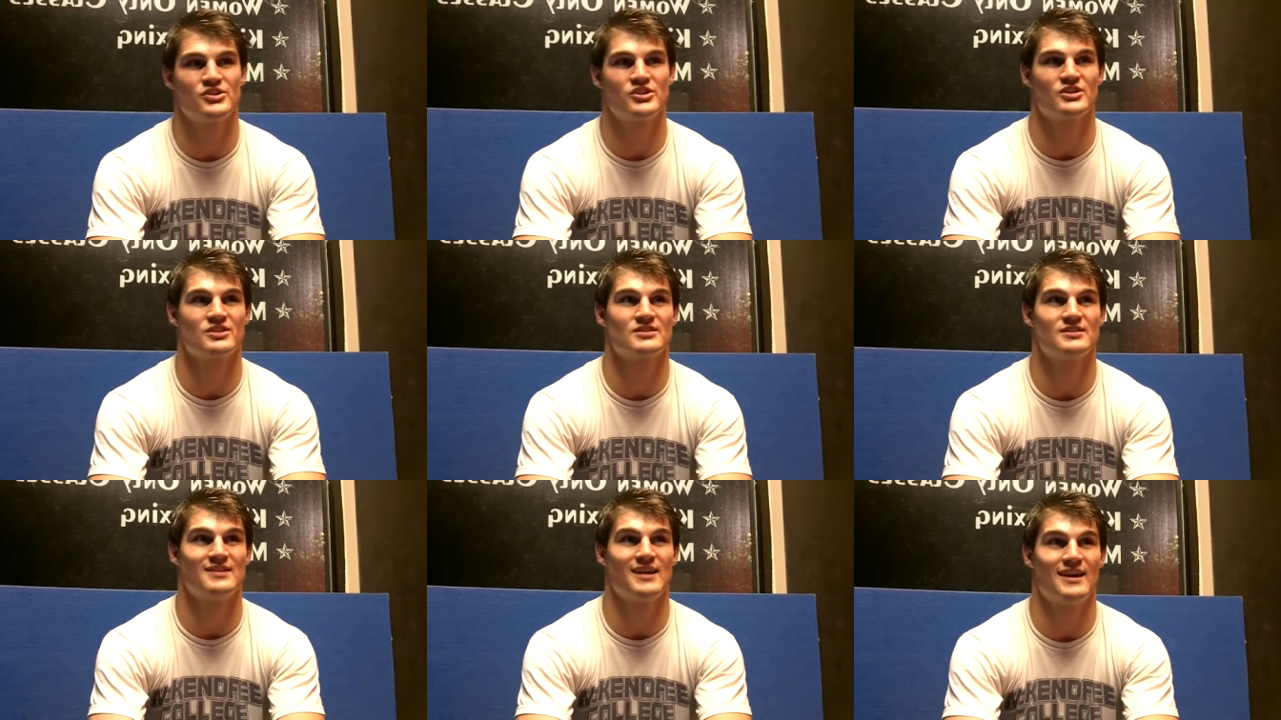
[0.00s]

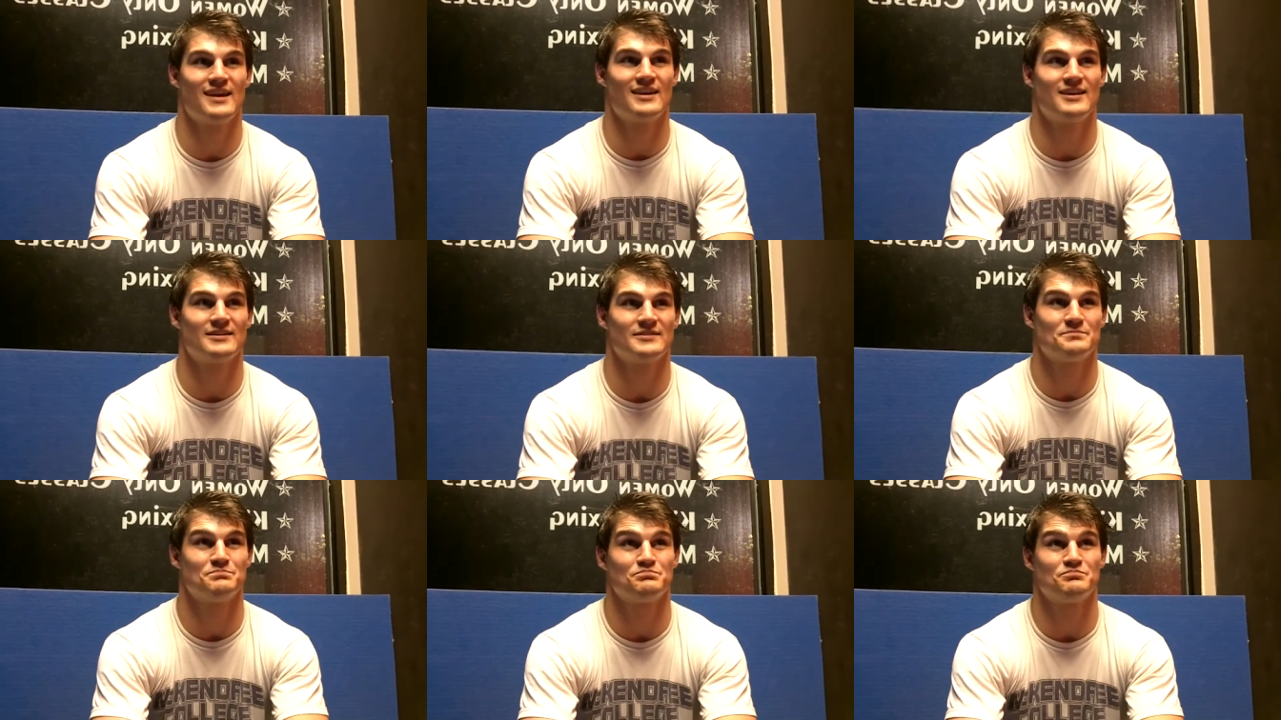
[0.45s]
just
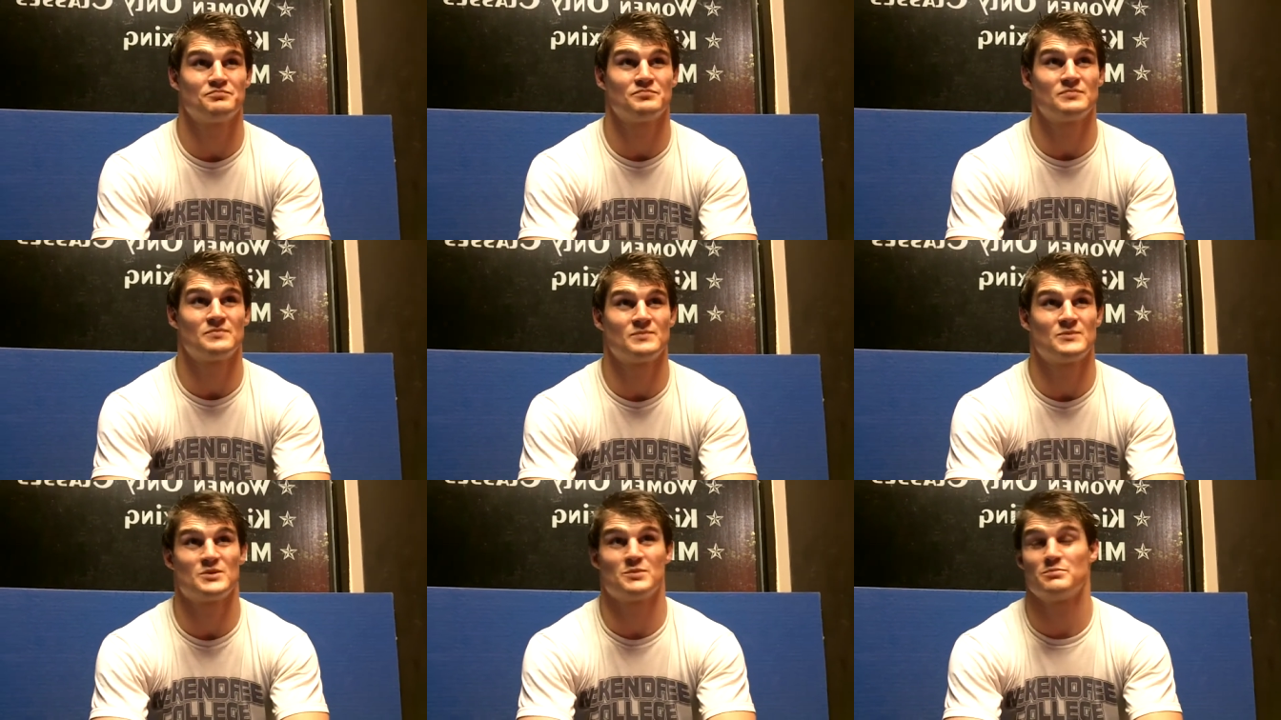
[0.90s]
like
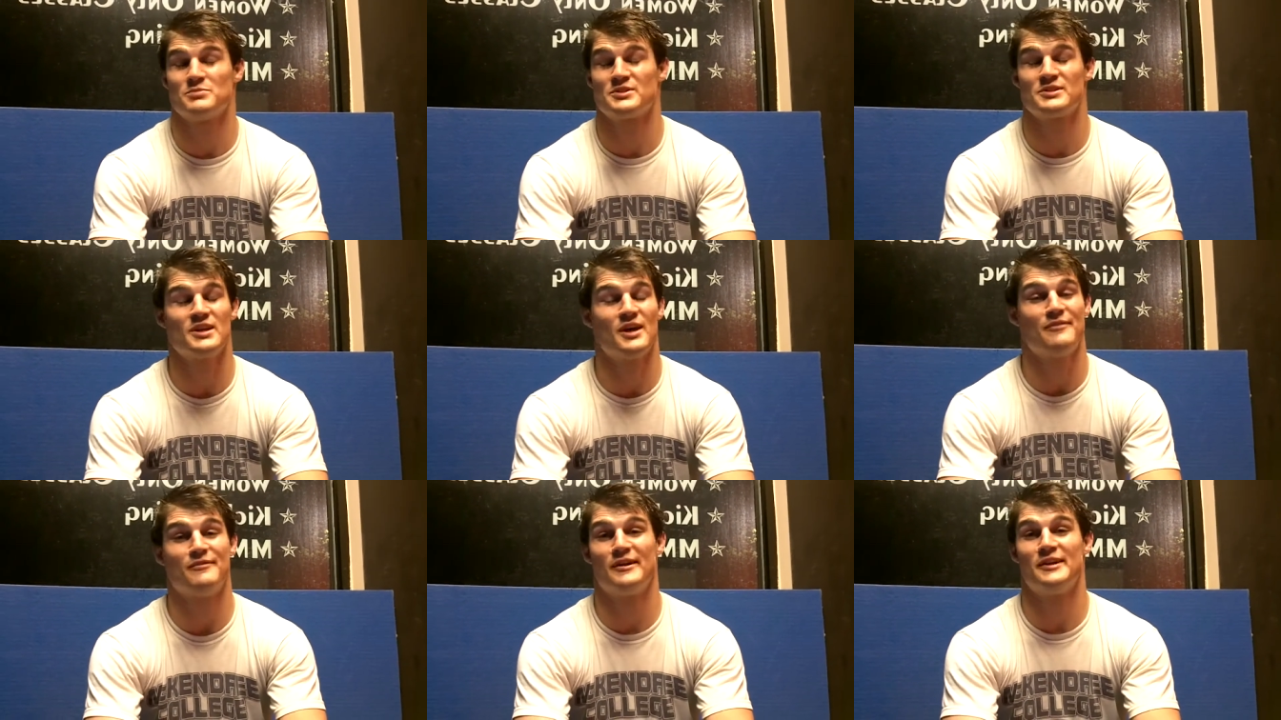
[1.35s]
some
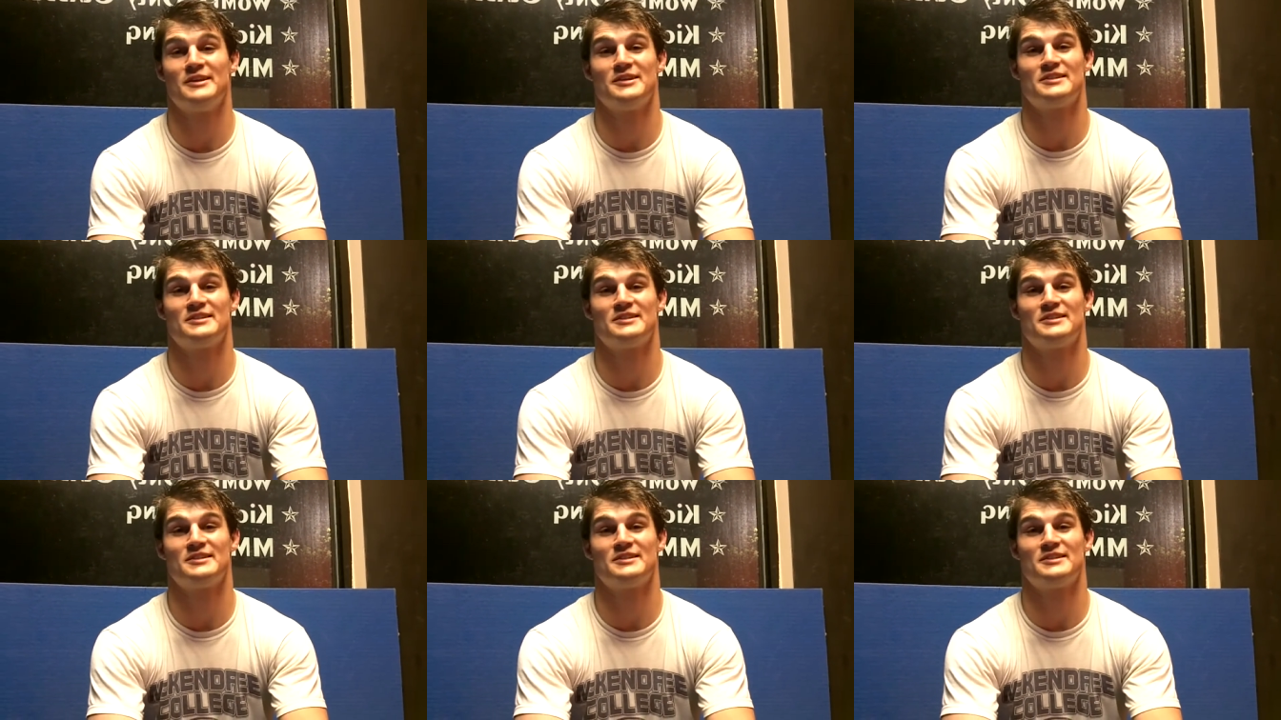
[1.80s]
stuff I